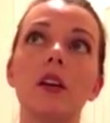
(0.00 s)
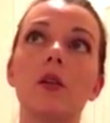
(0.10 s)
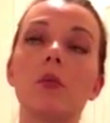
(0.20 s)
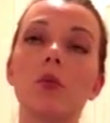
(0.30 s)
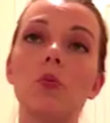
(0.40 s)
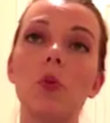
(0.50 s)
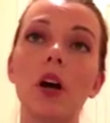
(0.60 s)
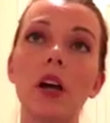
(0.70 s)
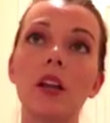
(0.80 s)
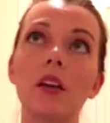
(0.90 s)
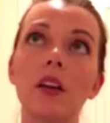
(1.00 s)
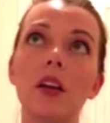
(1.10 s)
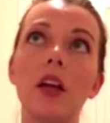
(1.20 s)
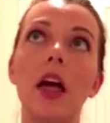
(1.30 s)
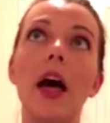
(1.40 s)
Number one,
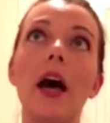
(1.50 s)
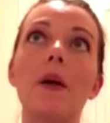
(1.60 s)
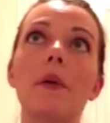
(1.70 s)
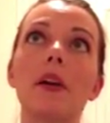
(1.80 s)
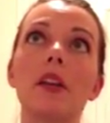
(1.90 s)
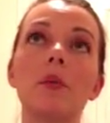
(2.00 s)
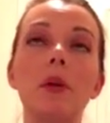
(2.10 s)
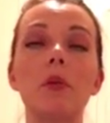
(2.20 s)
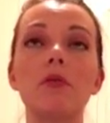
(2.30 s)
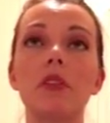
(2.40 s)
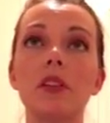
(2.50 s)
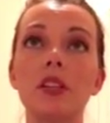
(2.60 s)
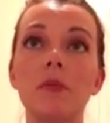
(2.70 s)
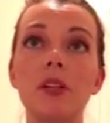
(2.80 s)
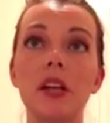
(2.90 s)
I think people feel
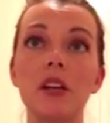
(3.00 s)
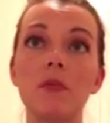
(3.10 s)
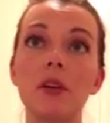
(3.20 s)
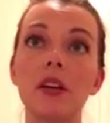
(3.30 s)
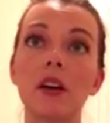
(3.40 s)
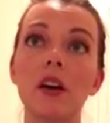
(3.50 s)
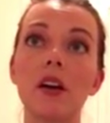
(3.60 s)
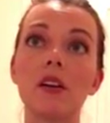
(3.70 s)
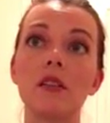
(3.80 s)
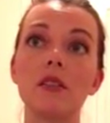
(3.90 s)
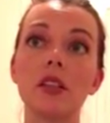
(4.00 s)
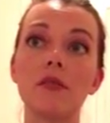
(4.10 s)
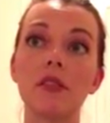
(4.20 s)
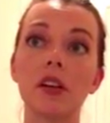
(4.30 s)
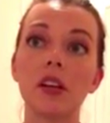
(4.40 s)
intimidated because they
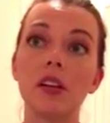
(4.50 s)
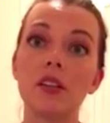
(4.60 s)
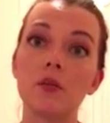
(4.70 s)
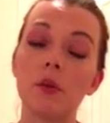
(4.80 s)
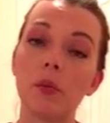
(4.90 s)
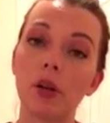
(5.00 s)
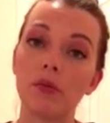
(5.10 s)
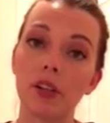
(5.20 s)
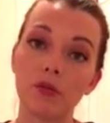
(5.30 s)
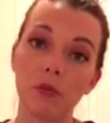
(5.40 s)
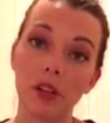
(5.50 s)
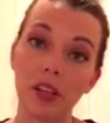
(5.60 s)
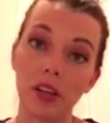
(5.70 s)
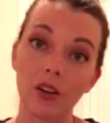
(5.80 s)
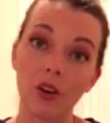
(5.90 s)
feel like it needs to be perfect from the
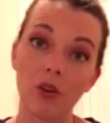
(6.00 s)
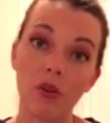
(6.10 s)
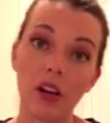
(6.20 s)
get-go,